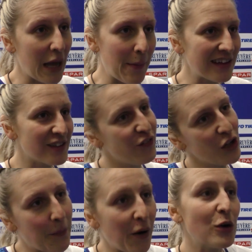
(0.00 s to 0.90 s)
get back to
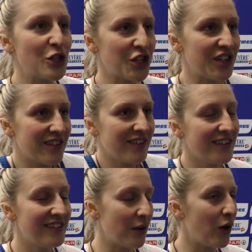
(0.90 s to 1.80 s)
full approach
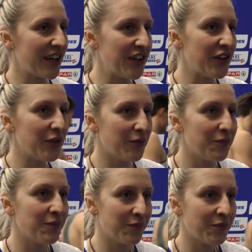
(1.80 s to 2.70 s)
and see what I can do.